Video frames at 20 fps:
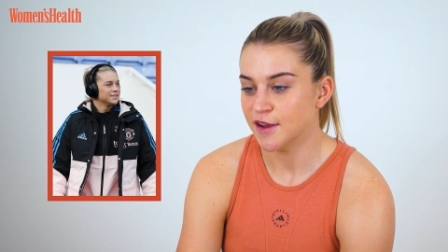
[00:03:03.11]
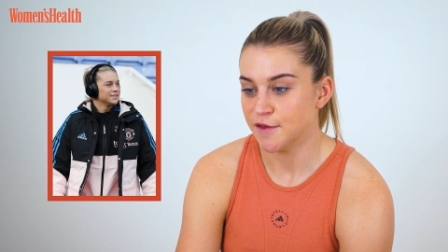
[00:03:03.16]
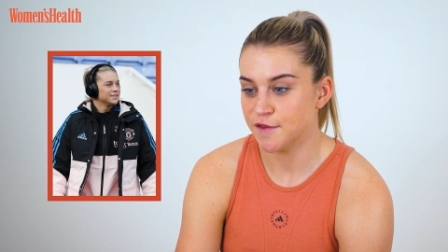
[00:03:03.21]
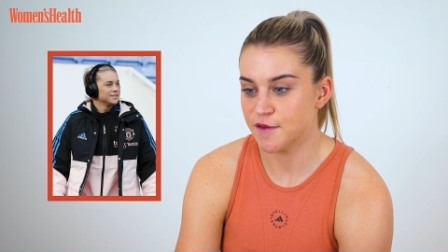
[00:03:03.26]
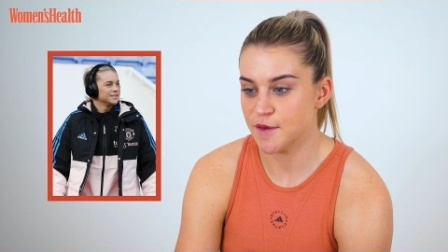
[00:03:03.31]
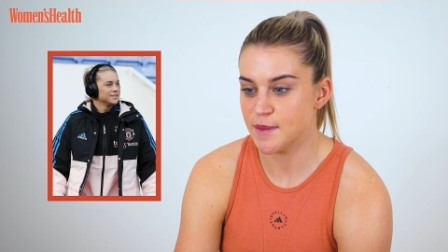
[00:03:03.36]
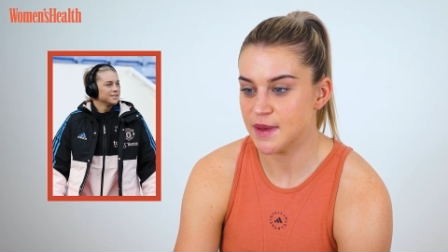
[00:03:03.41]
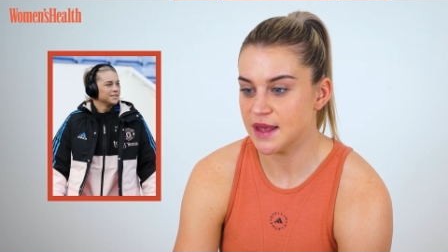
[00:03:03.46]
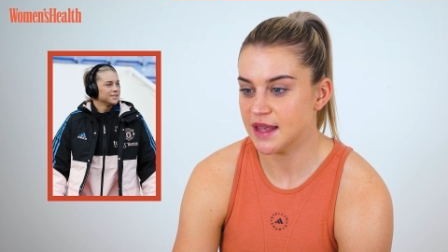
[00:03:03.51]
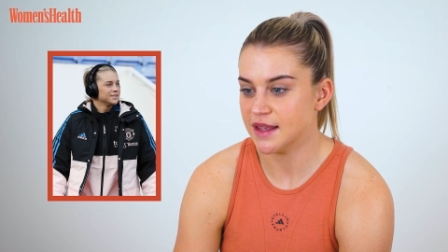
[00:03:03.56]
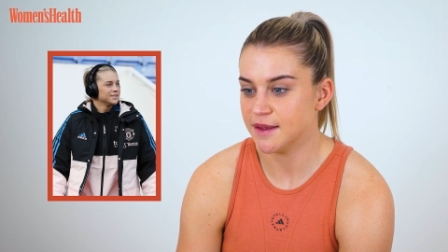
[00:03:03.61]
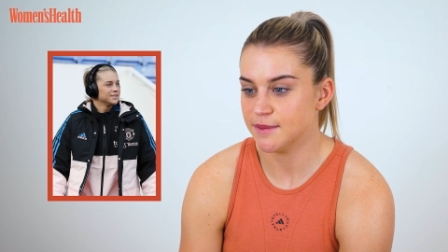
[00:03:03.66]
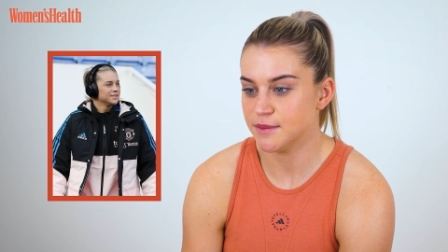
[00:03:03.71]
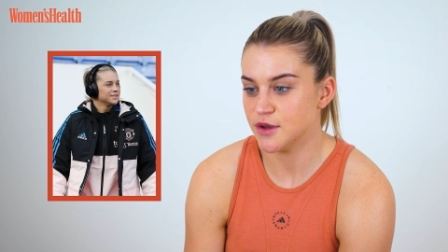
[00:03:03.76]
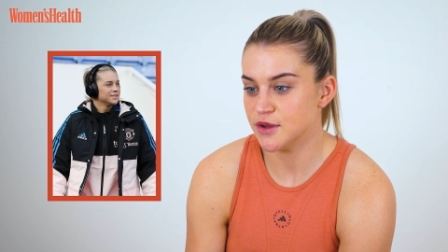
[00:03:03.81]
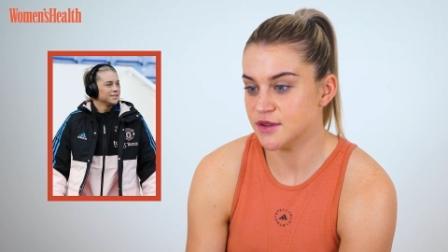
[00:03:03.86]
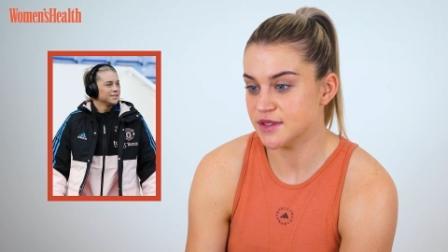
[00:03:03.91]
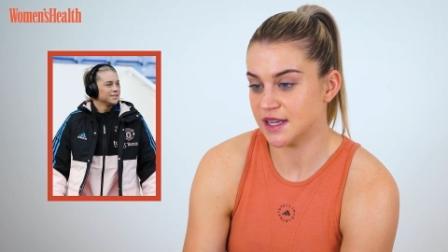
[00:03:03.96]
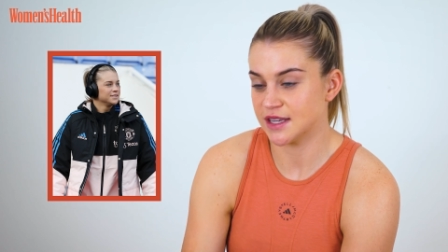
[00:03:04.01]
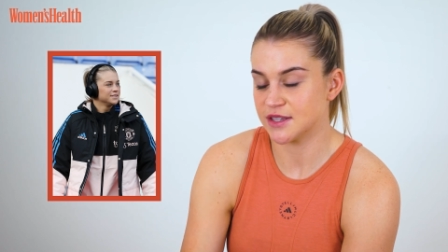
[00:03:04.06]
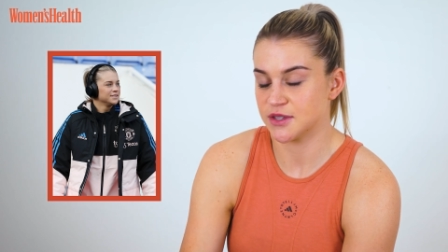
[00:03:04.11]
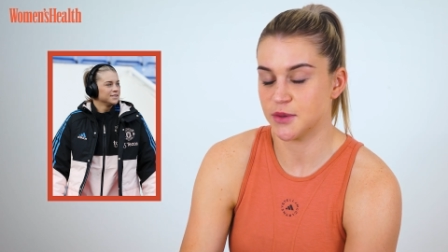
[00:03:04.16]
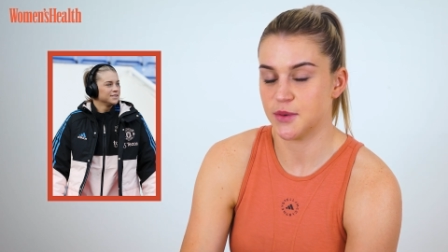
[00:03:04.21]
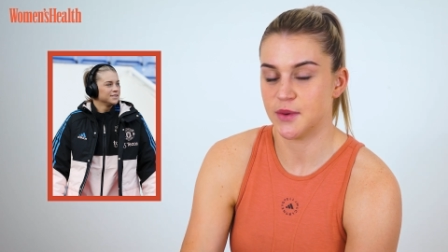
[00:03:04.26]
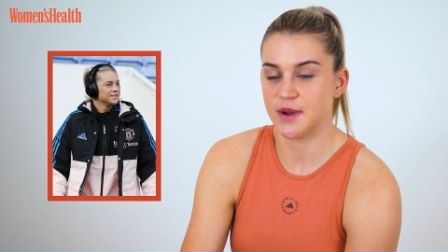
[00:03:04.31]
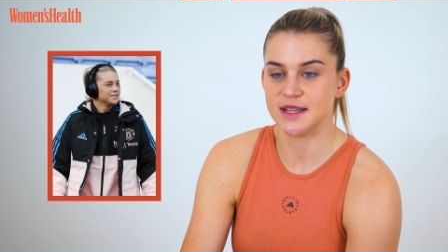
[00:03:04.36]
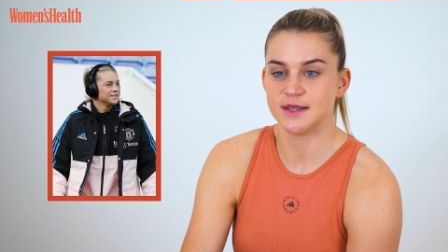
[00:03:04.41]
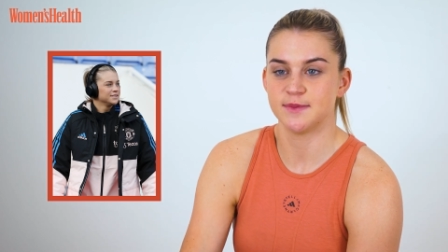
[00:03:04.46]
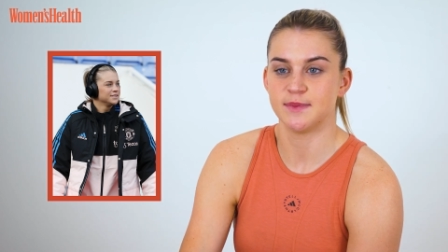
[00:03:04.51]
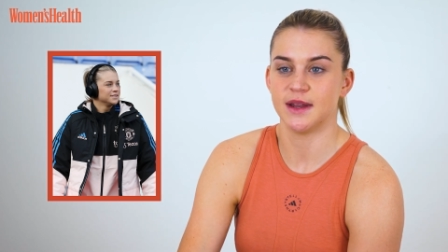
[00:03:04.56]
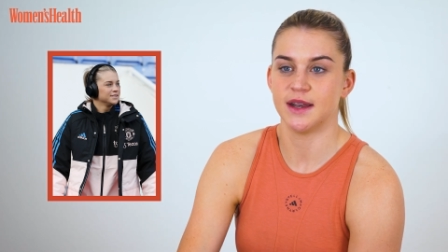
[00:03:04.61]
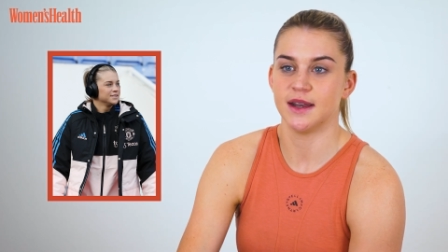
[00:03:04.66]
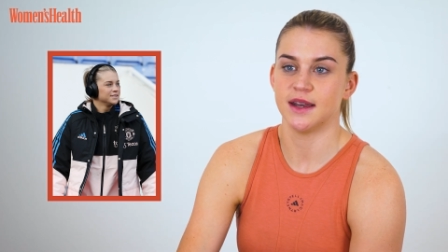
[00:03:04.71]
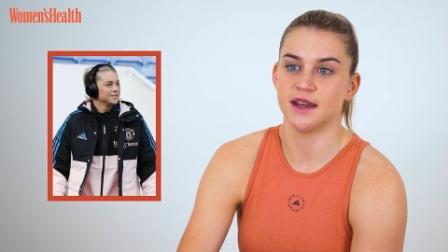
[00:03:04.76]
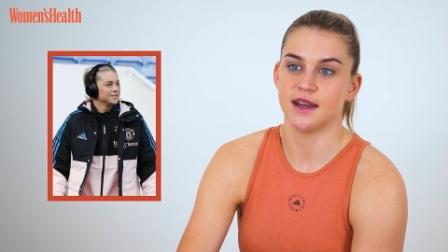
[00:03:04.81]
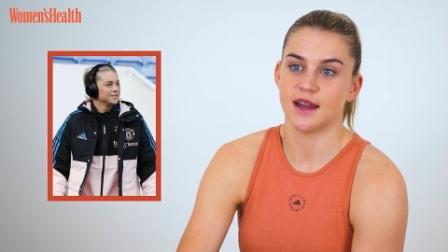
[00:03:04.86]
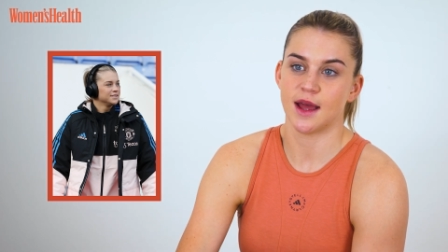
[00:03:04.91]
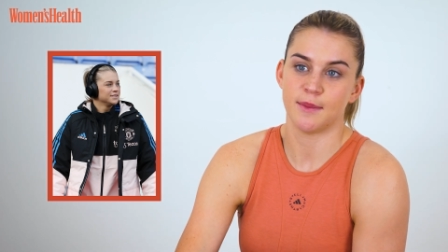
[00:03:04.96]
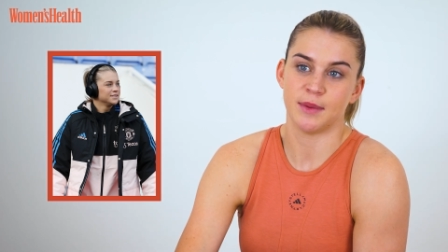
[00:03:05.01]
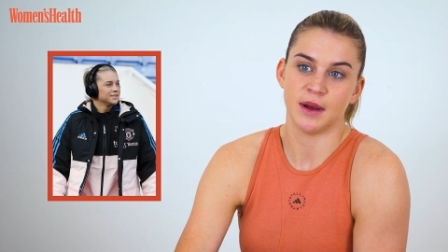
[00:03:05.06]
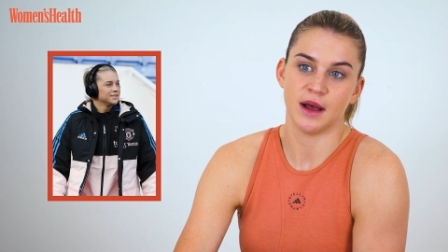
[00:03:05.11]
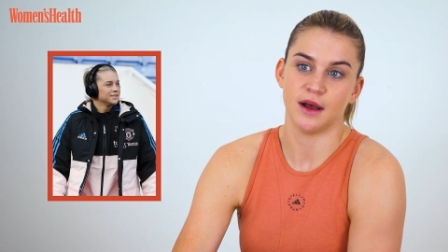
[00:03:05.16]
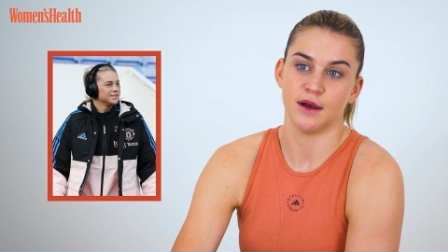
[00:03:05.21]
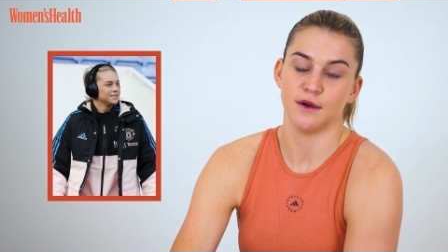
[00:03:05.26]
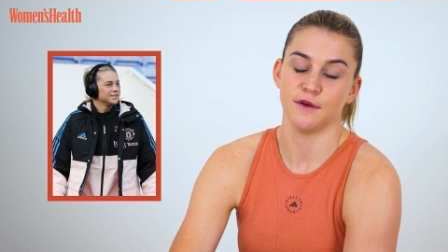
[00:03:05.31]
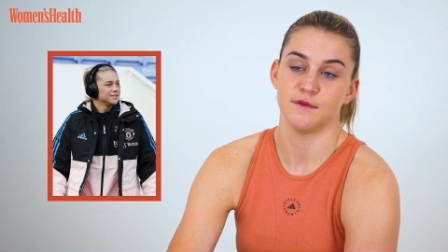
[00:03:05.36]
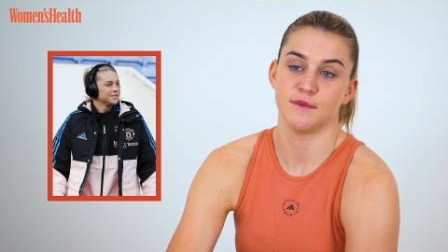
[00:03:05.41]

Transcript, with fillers: for me music's always been a part